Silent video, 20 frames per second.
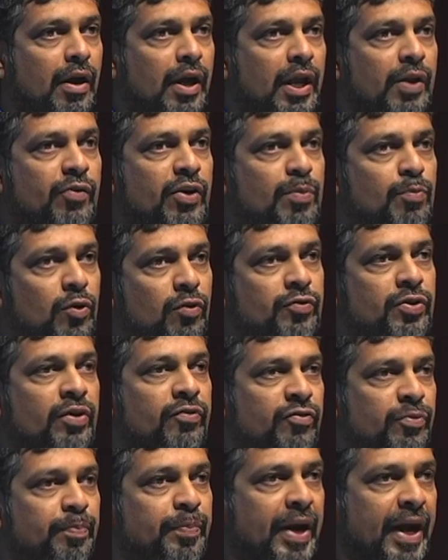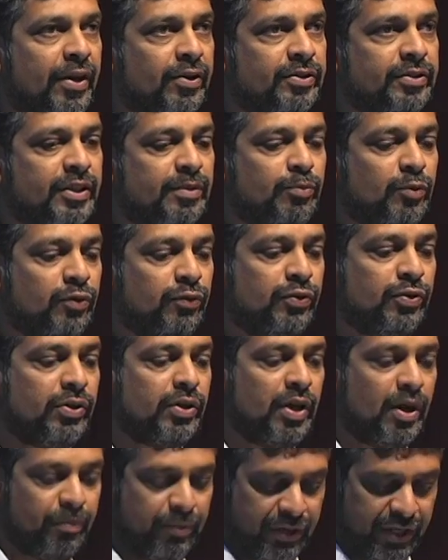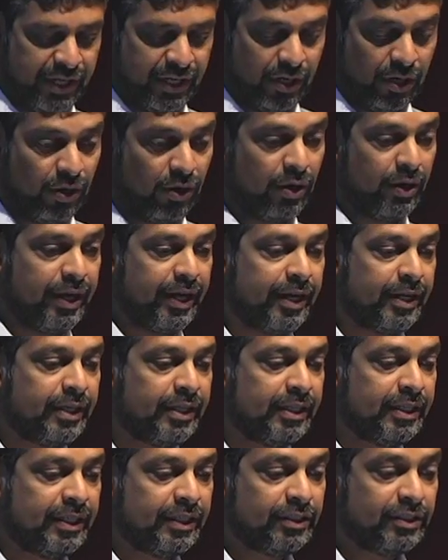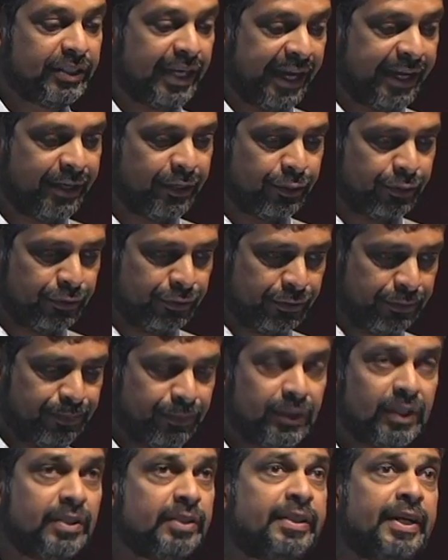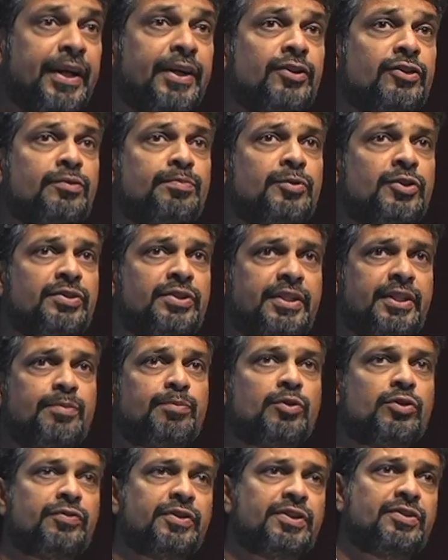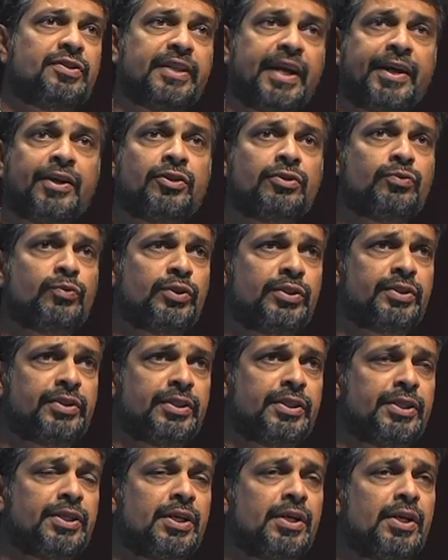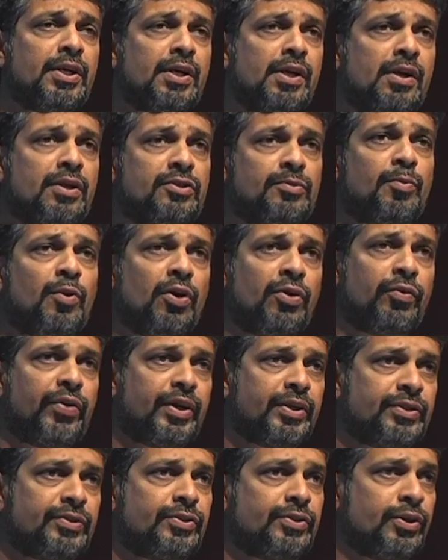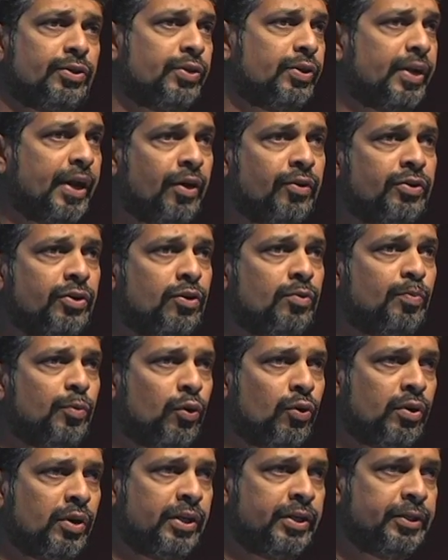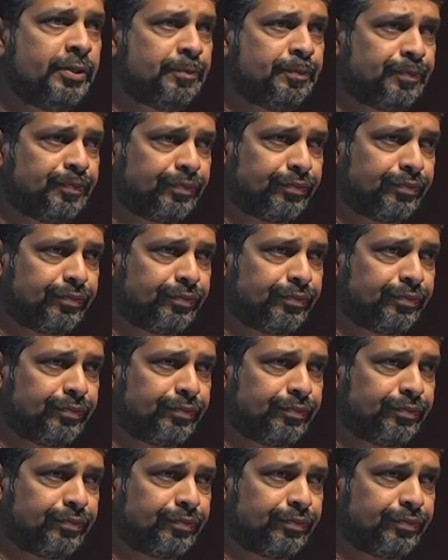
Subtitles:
anyway, I moved on from Powell's and moved to a company called Django's. Django's Music and Movies. Django's was a small record store in downtown Portland.